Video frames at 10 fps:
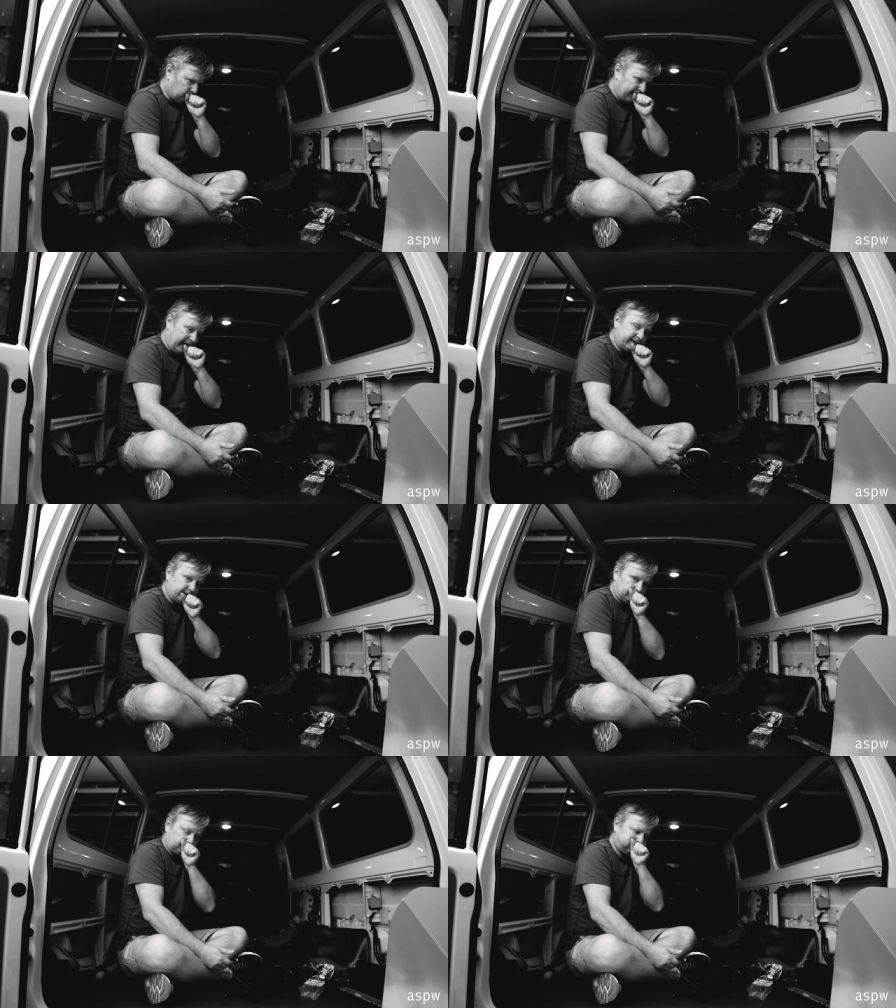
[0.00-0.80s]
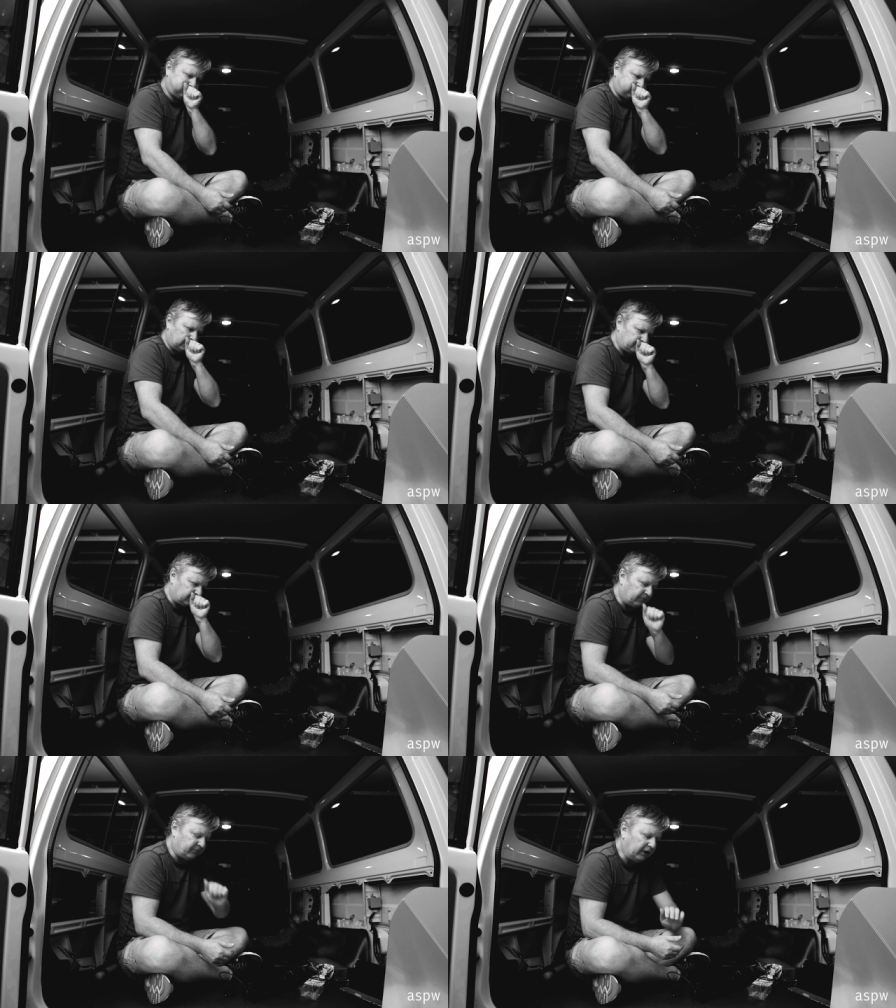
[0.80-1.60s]
Landed a
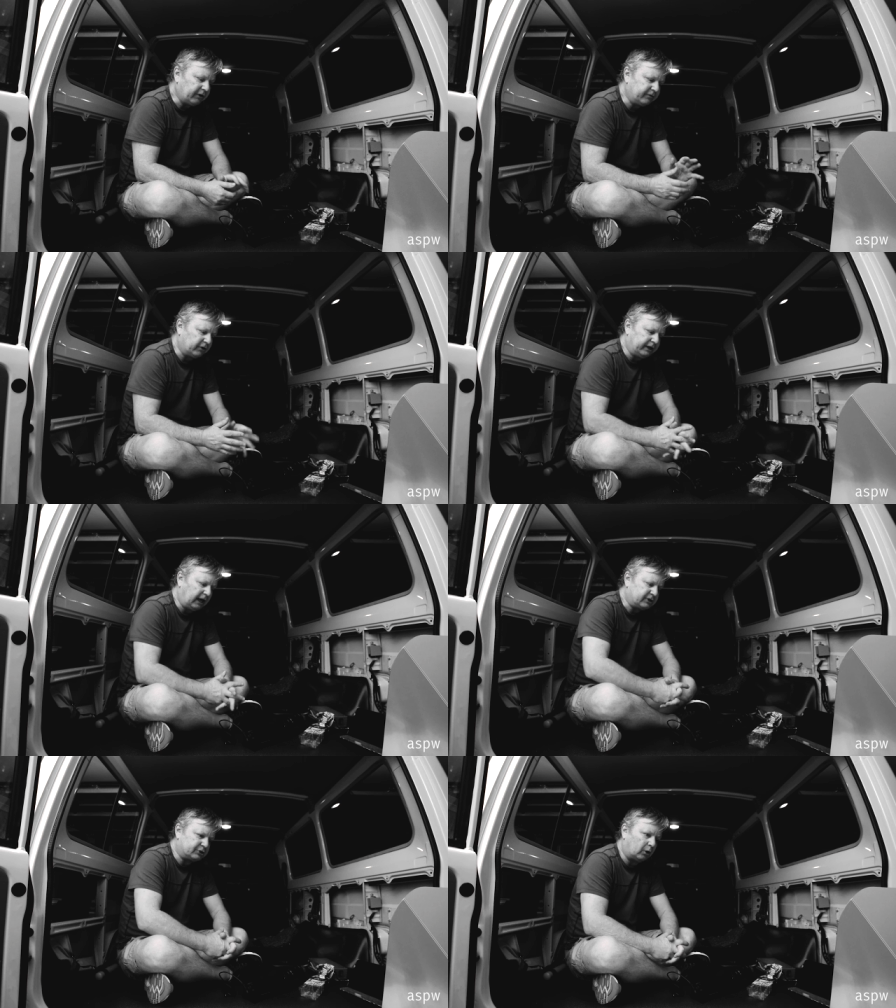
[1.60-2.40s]
very very nice